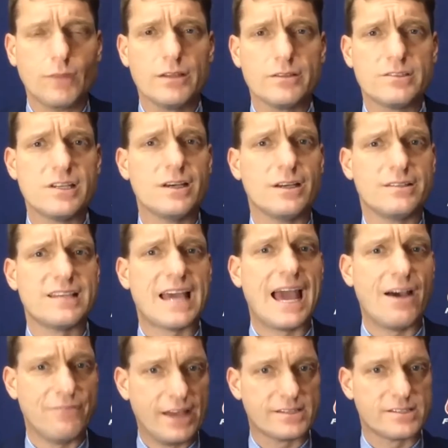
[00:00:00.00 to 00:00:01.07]
to to
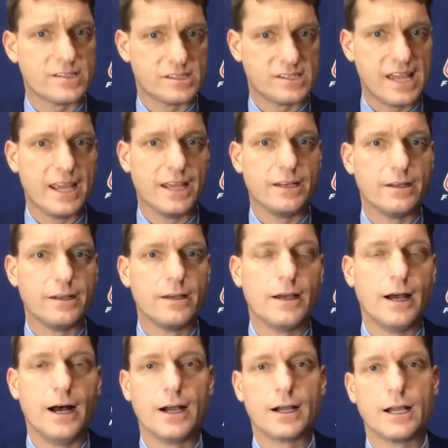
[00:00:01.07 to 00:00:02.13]
have that sustained
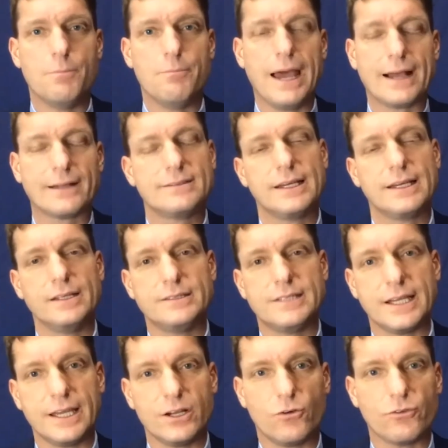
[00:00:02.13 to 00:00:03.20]
uh, comeback to get to
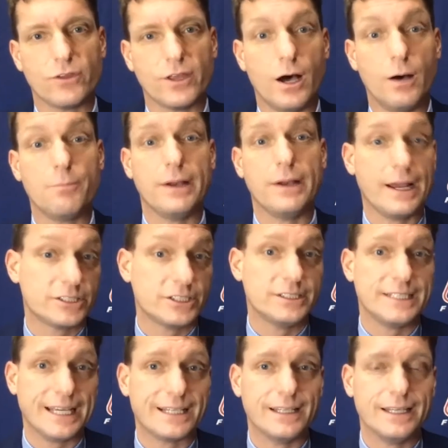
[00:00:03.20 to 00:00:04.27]
get over the hump and actually
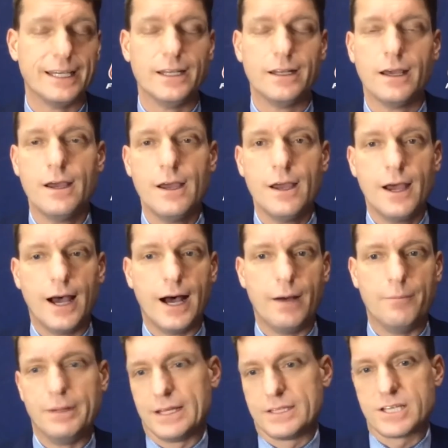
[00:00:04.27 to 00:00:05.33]
take a lead.
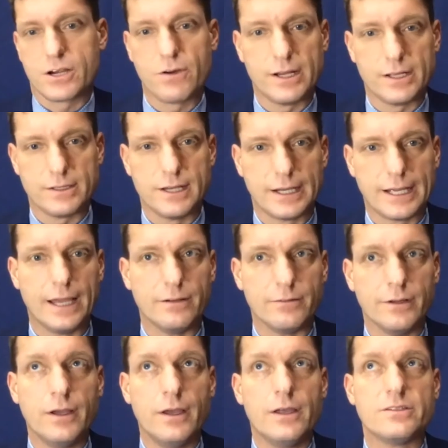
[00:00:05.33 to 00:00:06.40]
Um, and that's a credit again
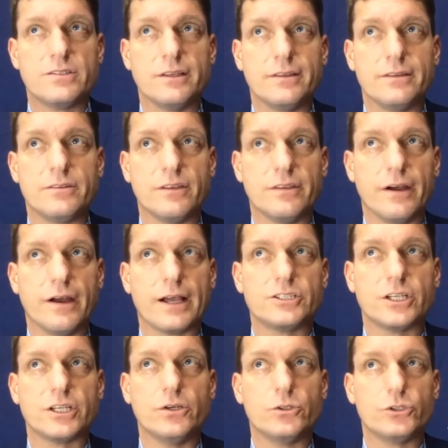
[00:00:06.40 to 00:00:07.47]
to to their
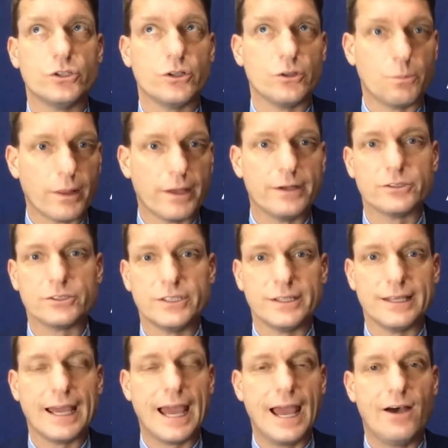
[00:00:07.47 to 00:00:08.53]
execution, to the players that
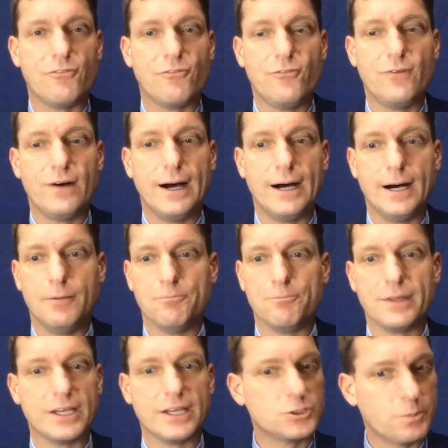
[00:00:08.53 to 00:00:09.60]
they have um,
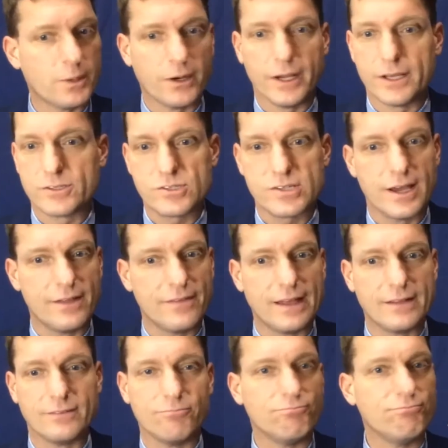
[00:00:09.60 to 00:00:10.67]
experienced uh,
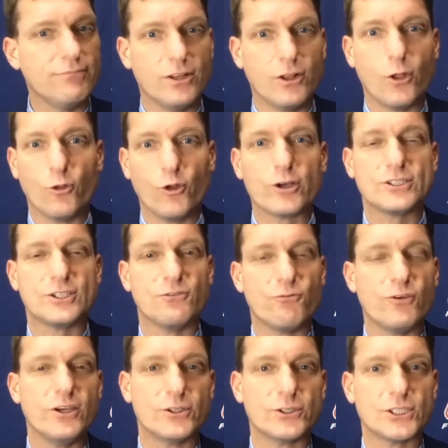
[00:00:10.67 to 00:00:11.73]
that you know looks and
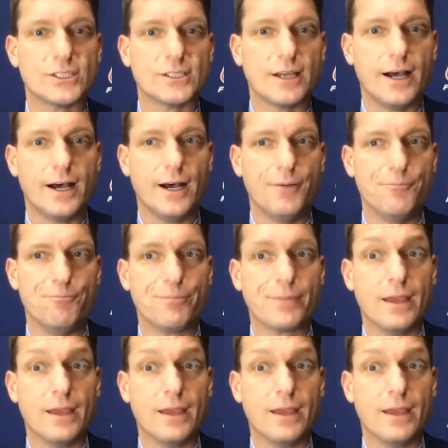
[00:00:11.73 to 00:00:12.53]
feels um,